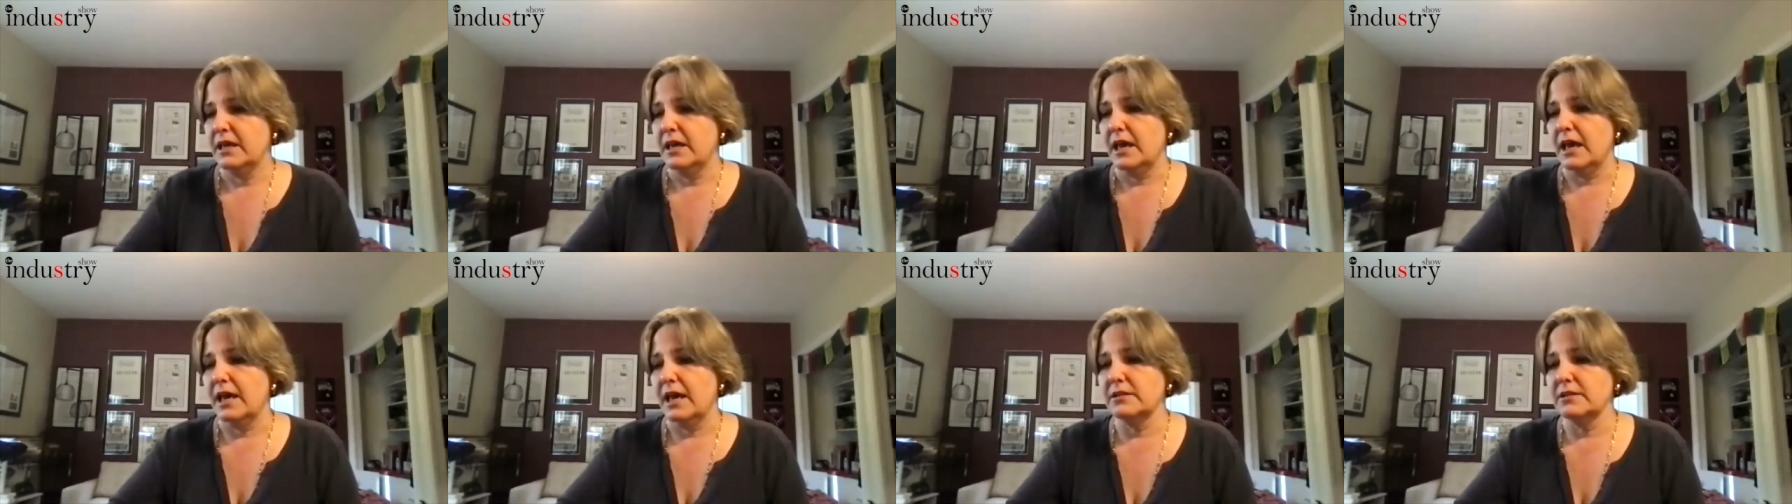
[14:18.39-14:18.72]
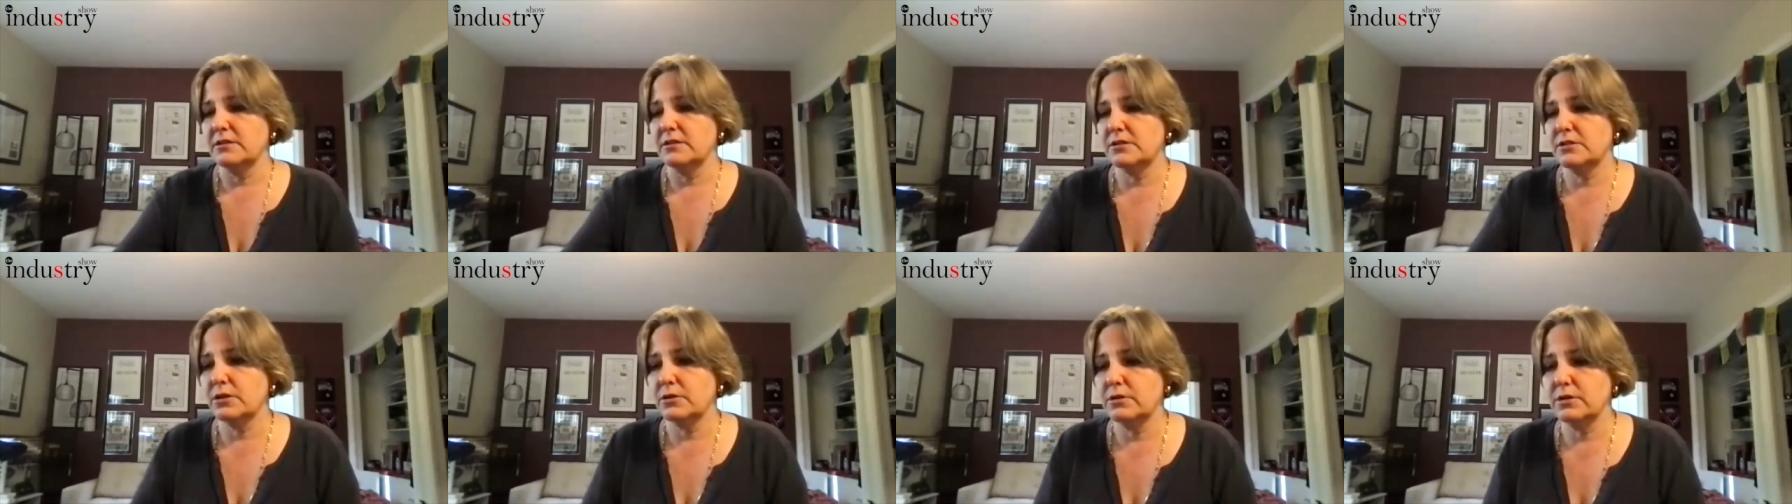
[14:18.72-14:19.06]
And
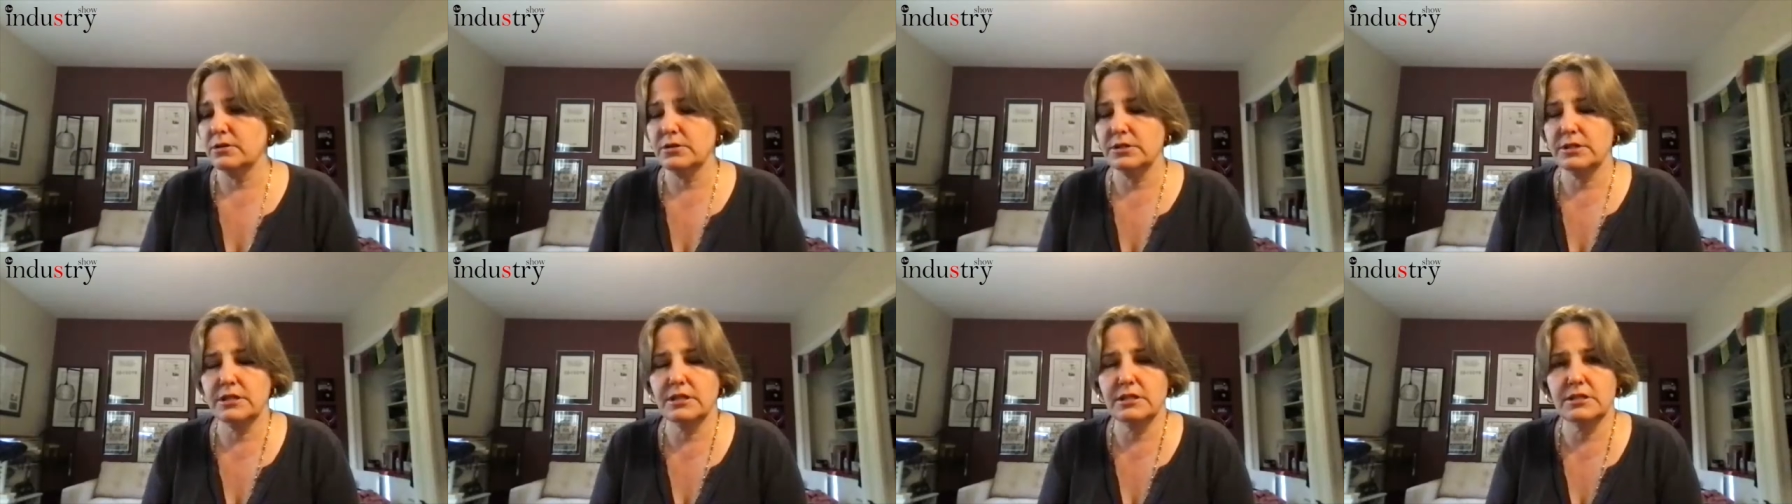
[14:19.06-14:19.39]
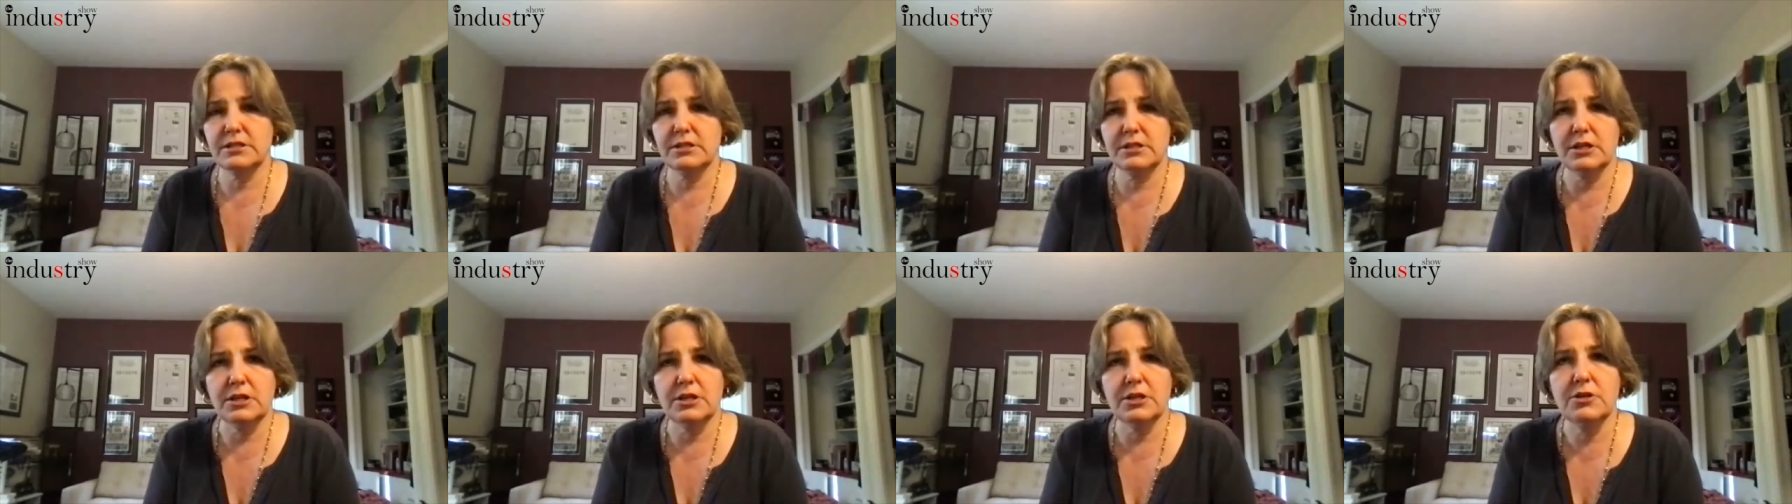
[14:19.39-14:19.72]
so there's
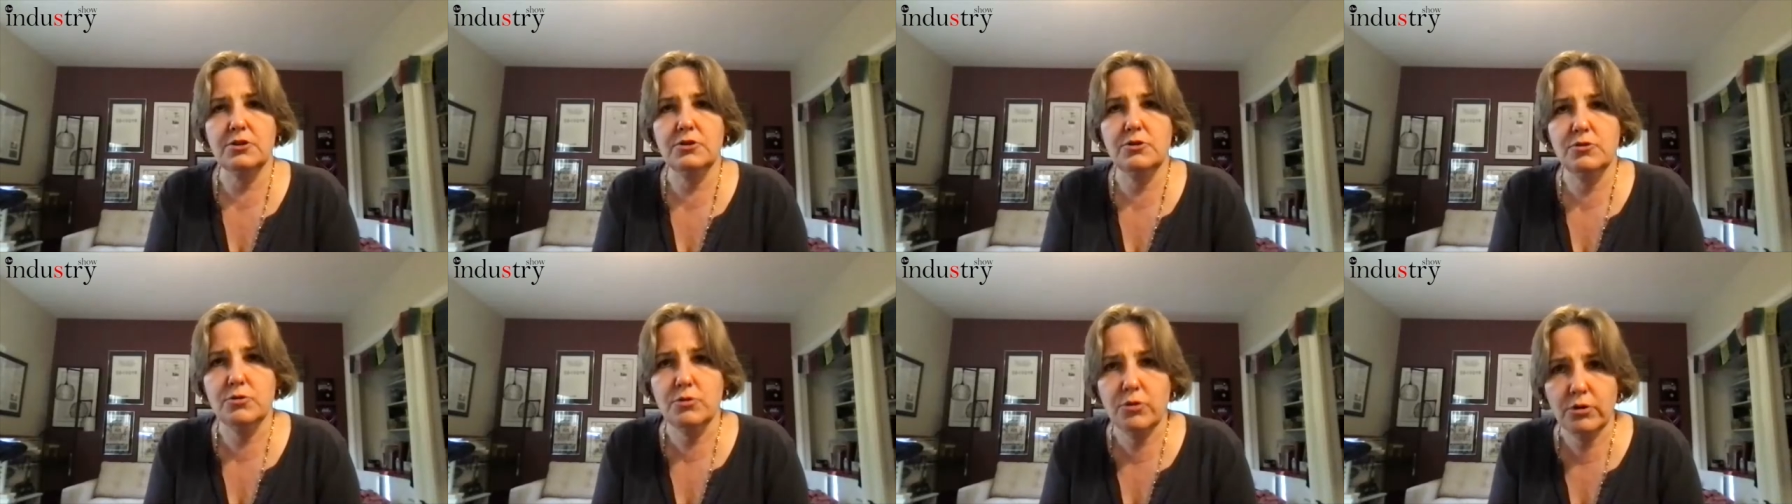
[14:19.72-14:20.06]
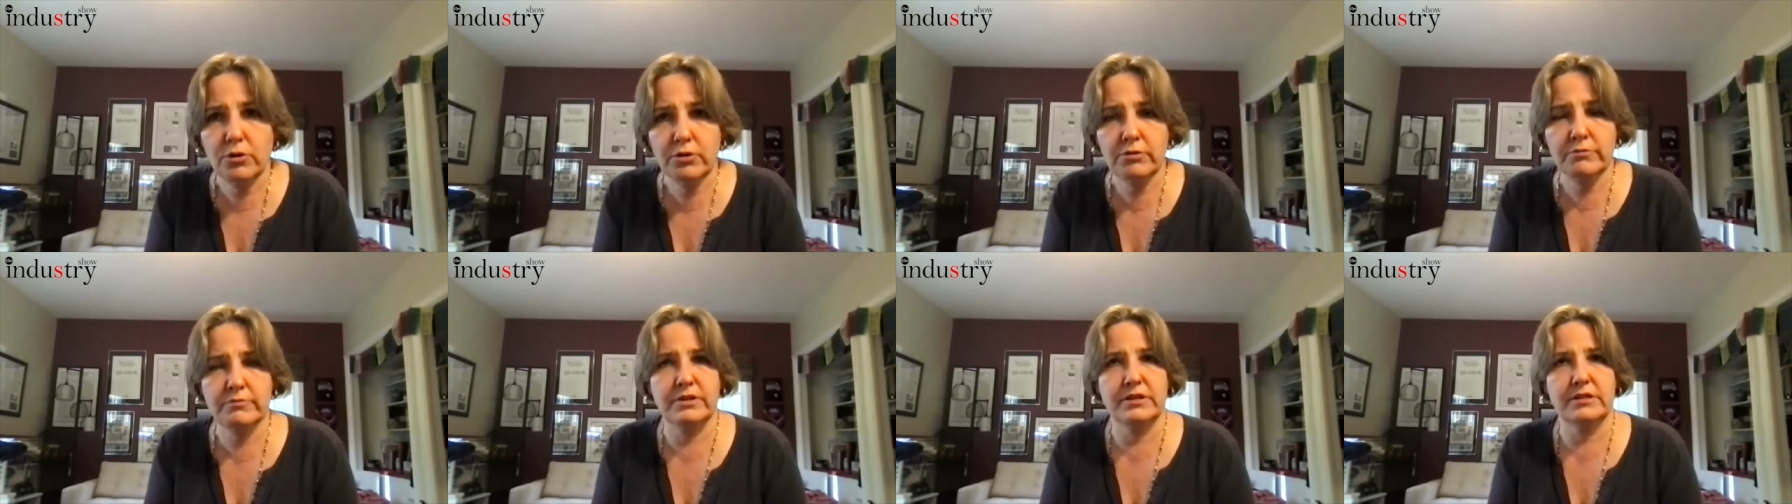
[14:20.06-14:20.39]
this
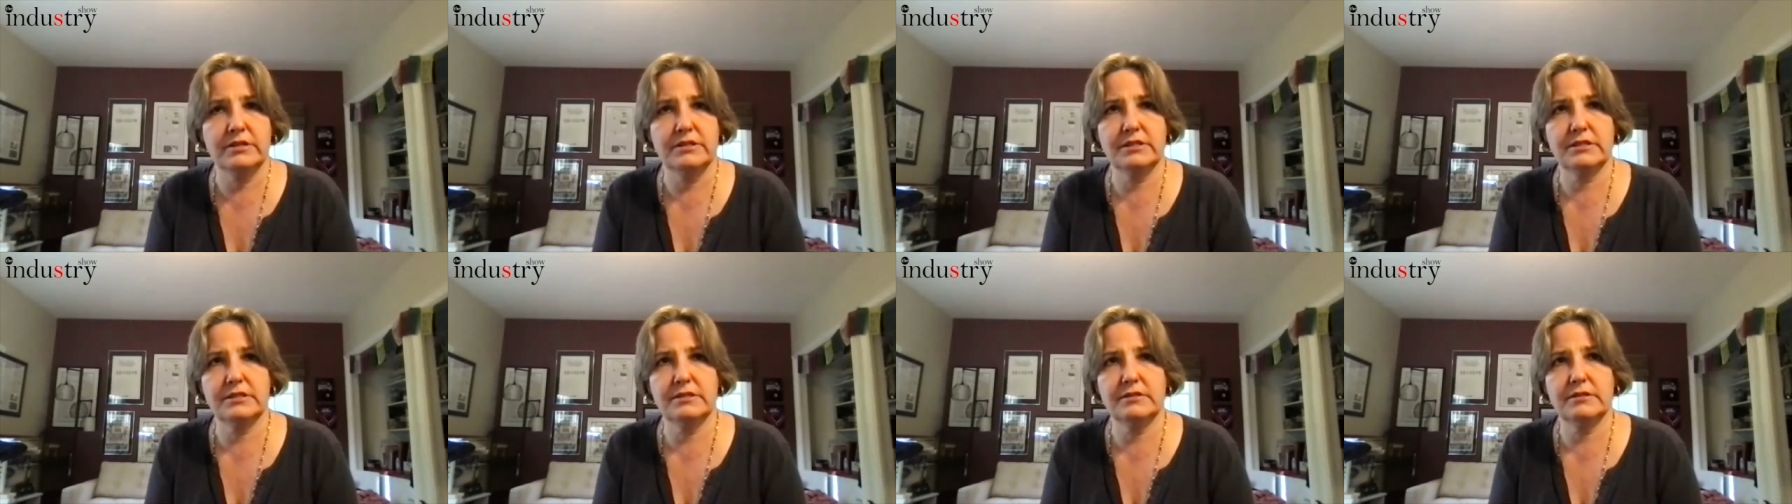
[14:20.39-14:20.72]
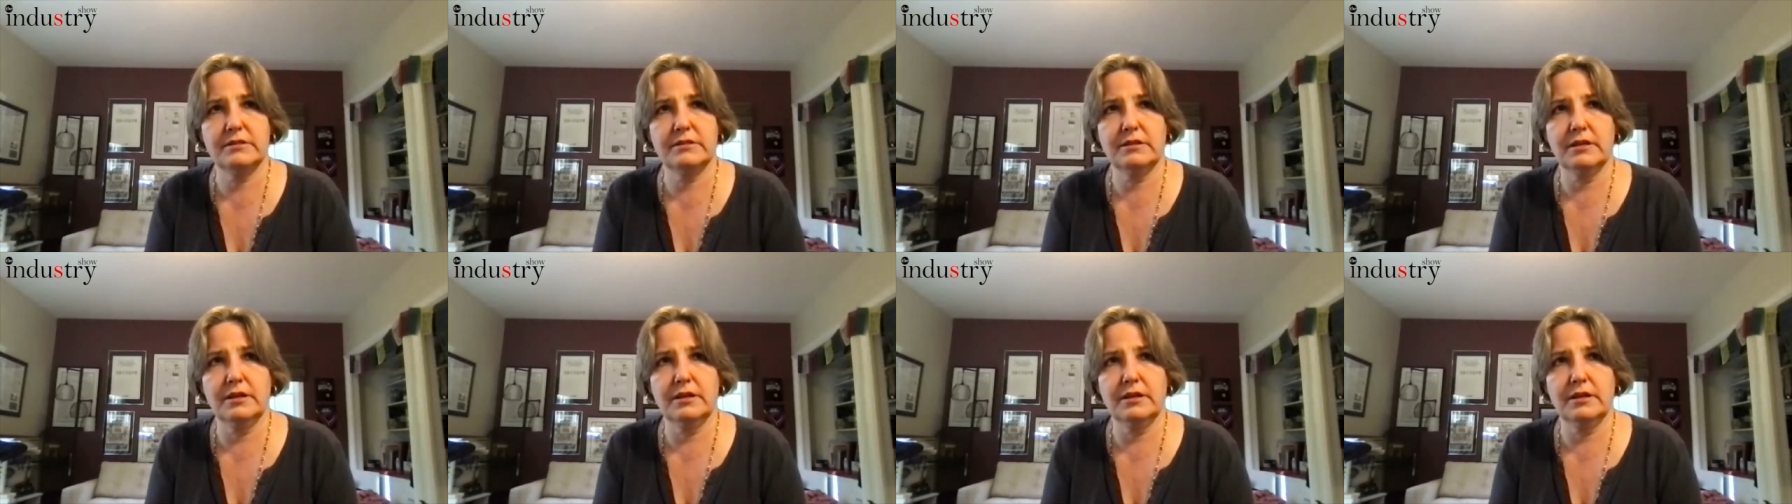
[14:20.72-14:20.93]
enormous